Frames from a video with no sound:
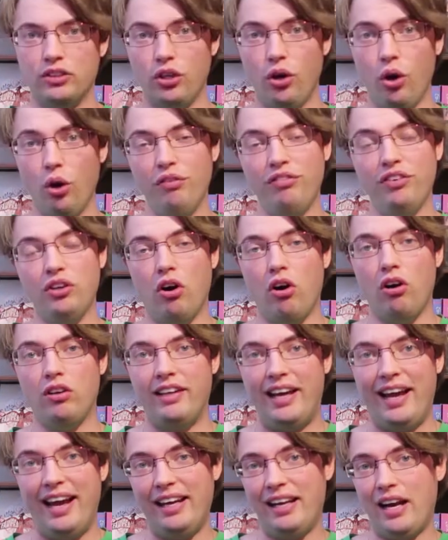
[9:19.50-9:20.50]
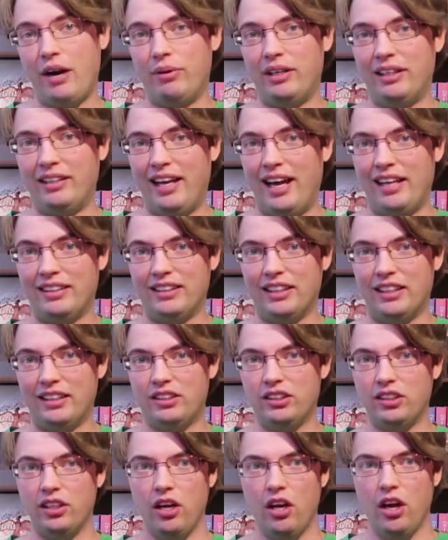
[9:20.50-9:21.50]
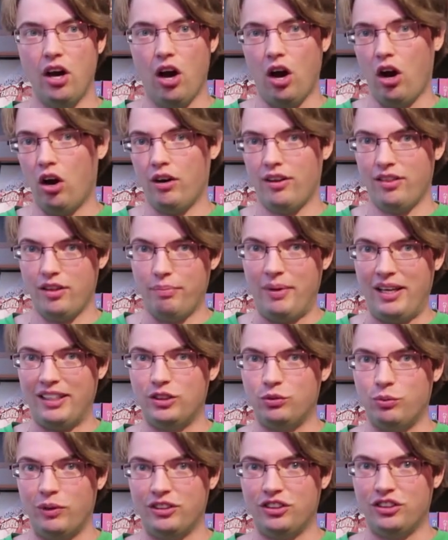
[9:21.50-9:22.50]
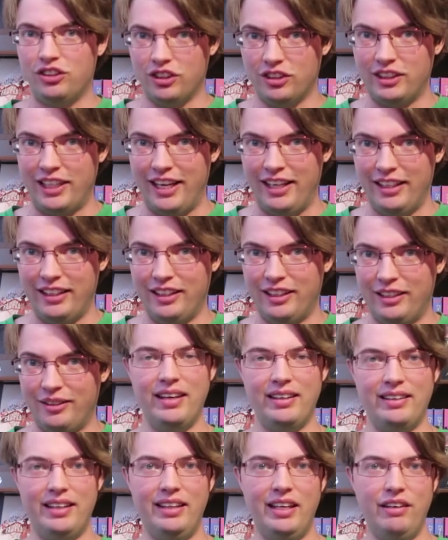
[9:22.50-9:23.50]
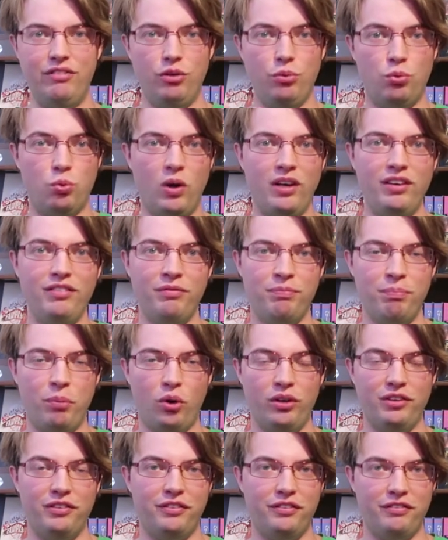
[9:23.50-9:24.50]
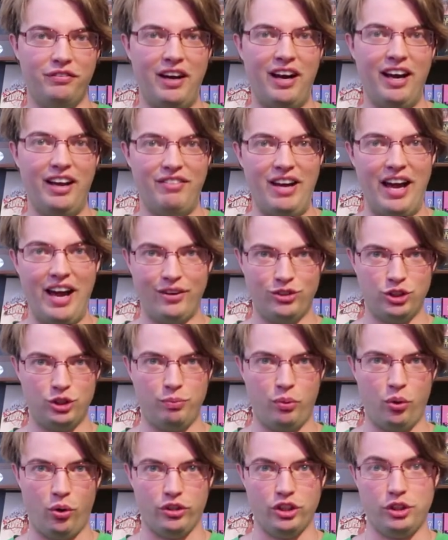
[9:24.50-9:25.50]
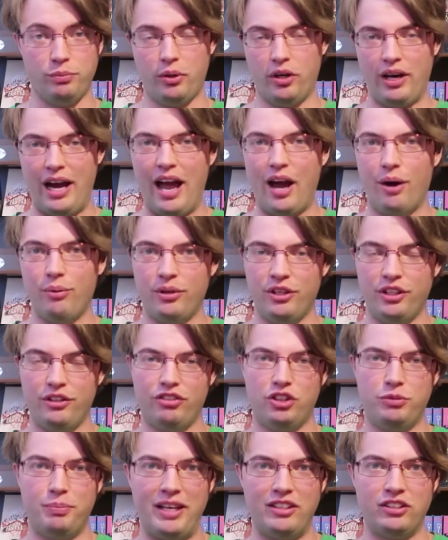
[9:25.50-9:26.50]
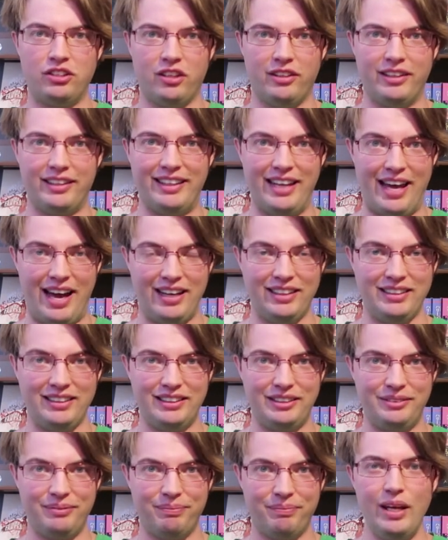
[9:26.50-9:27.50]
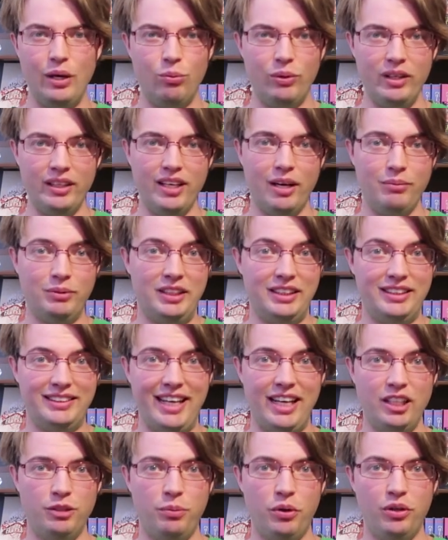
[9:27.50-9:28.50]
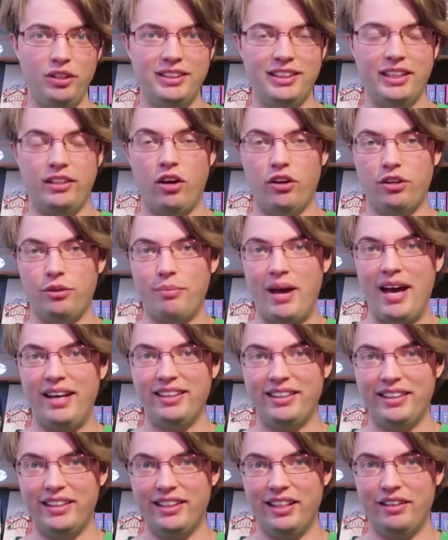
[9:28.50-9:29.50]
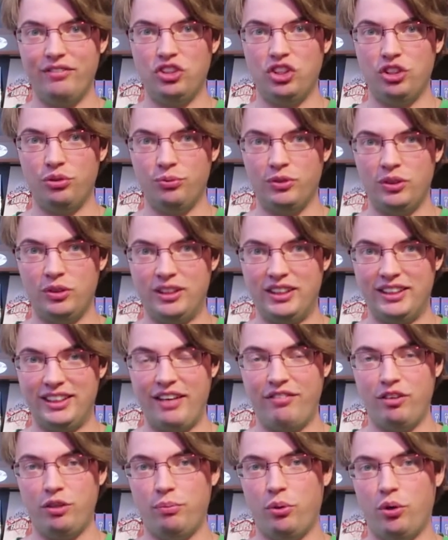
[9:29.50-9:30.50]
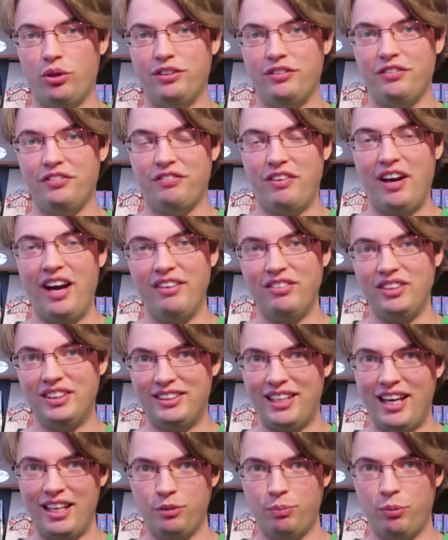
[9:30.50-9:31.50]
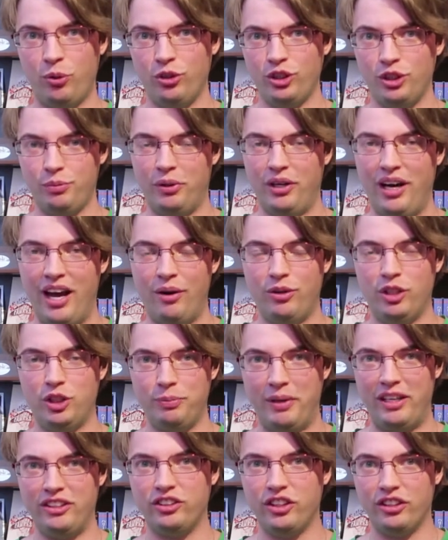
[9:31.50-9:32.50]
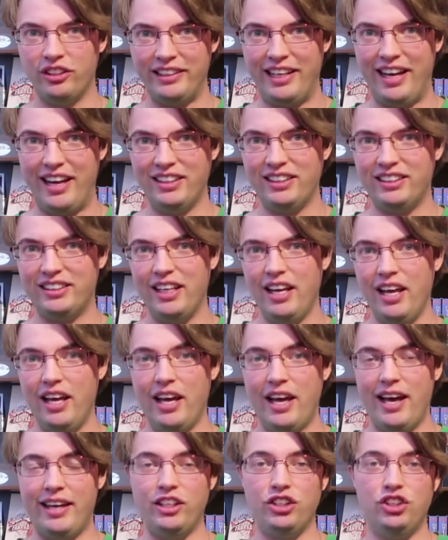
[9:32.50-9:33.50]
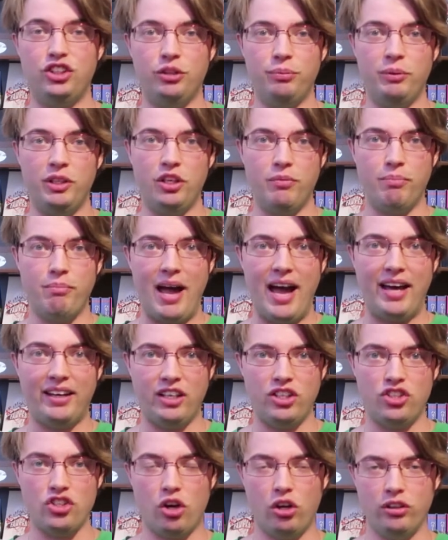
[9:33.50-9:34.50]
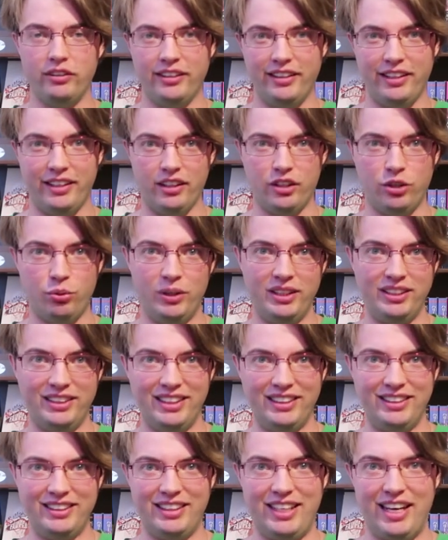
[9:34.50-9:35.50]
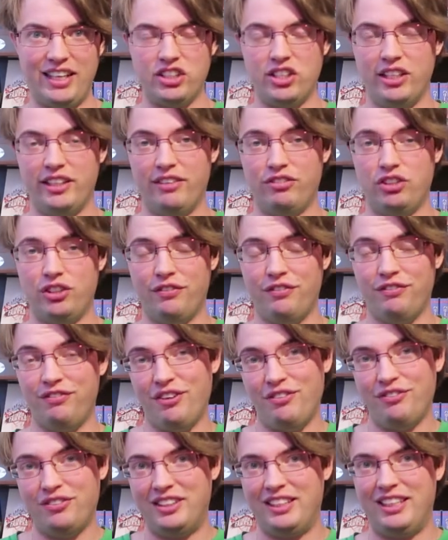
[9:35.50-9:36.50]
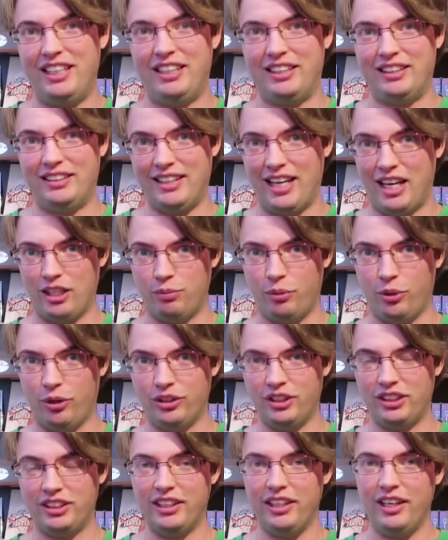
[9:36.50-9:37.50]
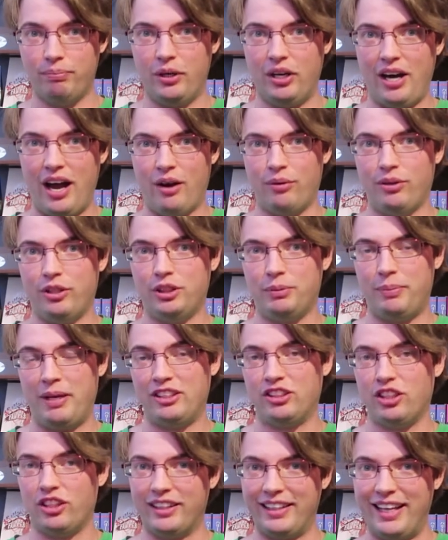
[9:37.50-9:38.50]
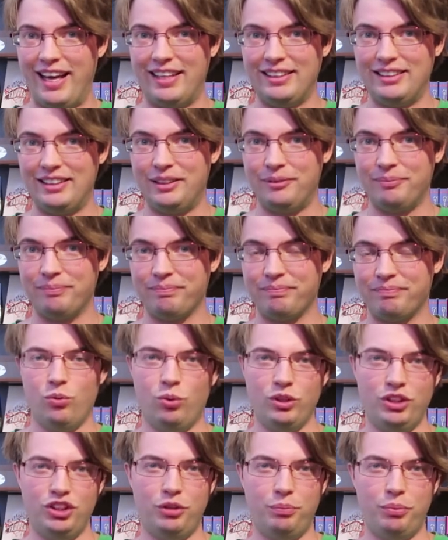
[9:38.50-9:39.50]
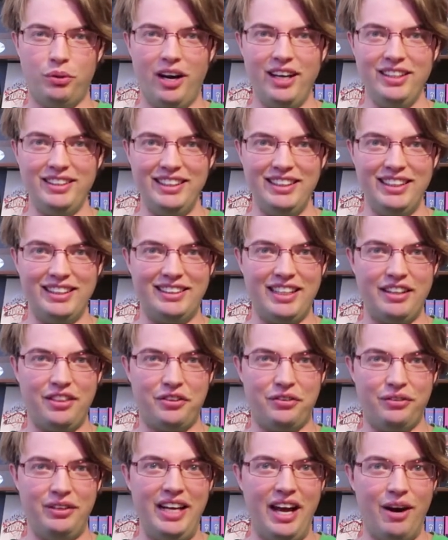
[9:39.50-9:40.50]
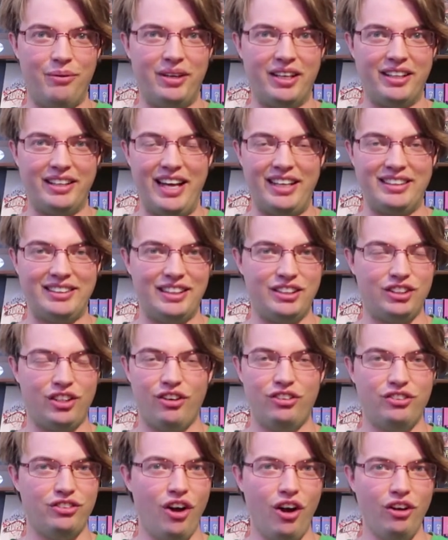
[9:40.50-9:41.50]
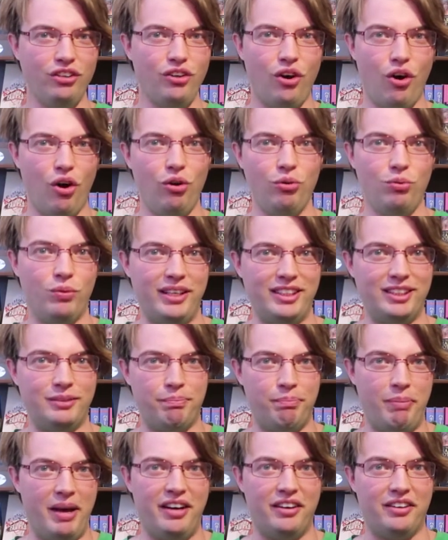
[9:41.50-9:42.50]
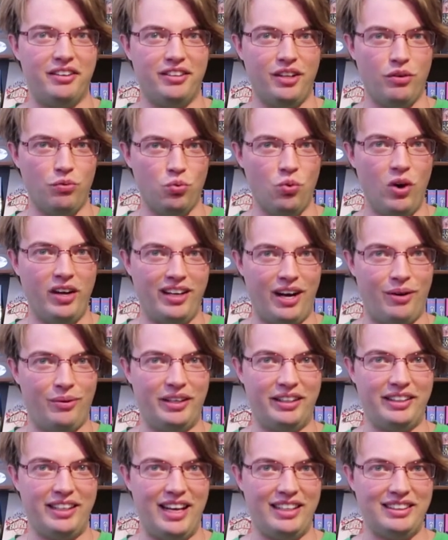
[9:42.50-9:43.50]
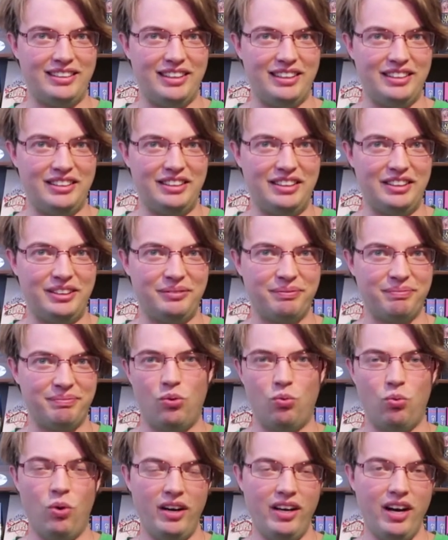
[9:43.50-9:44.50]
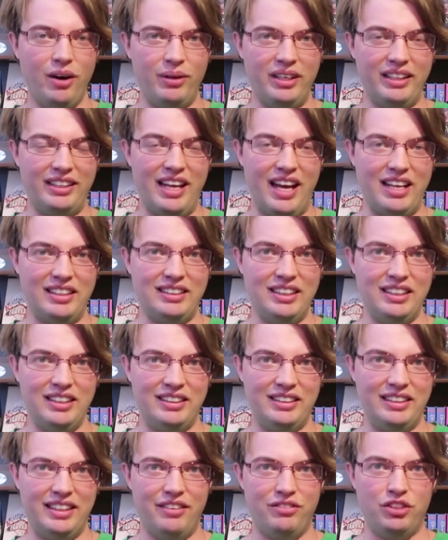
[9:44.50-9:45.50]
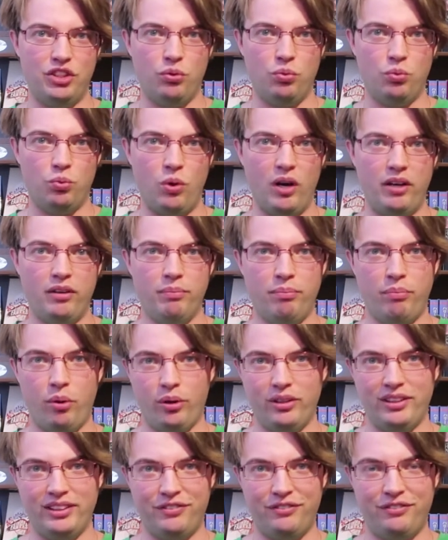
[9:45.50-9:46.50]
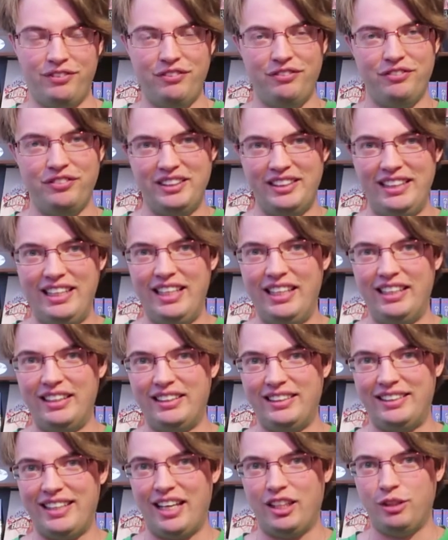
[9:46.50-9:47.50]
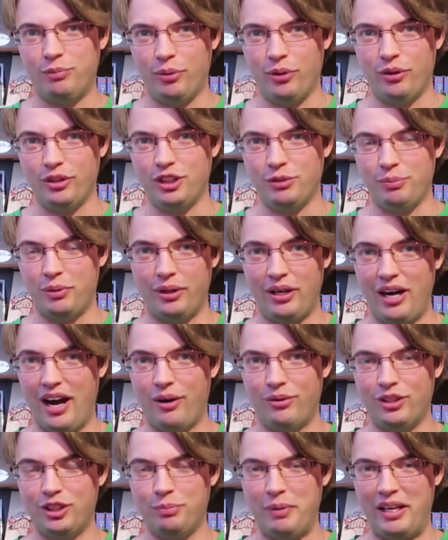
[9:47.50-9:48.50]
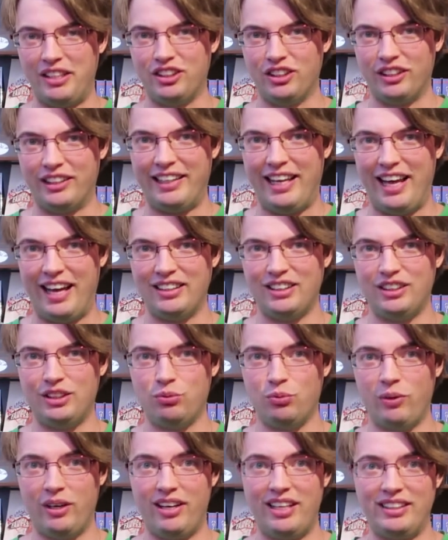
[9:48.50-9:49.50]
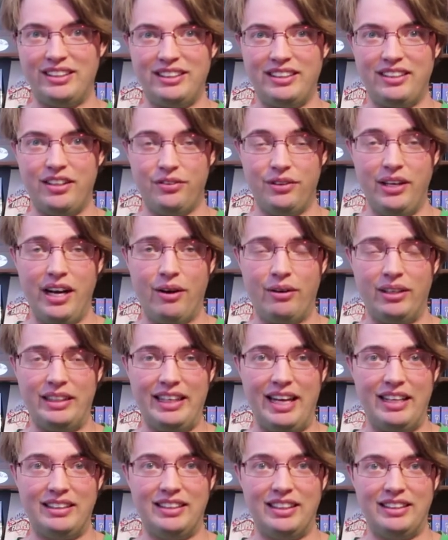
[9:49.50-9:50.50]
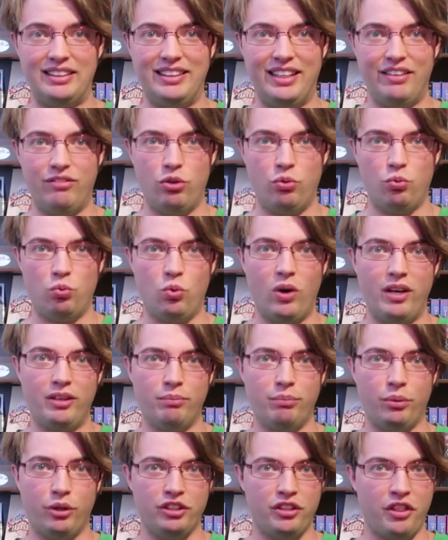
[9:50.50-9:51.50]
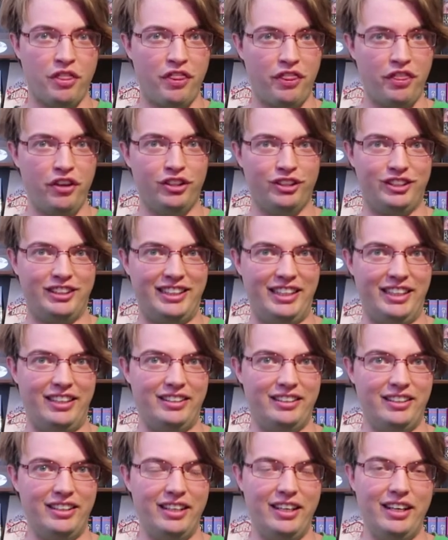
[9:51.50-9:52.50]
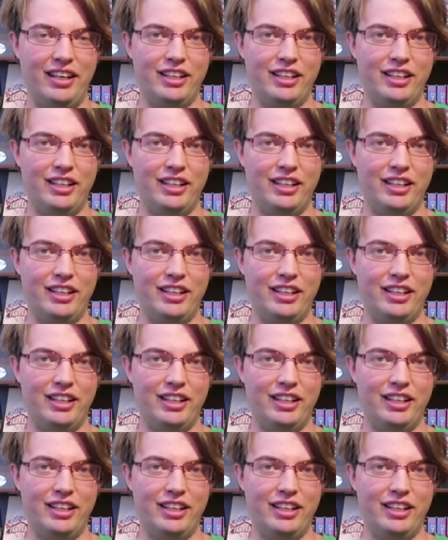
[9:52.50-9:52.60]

So overall, 8 hour classes are the best ones to take. They give you 1.5 house points per hour you've spent on the class. When it comes to stat points, it automatically gives you 7.5 stat points per hour spent on class, and assuming you manage all the little quizzes, it actually gives you 15 stat points per hour spent on class. What's surprising is that 3 hour classes are not always better than 1 hour classes. 1 hour classes gives you 1.15 stat points per hour spent on class, whereas 3 hour classes give you 1.13.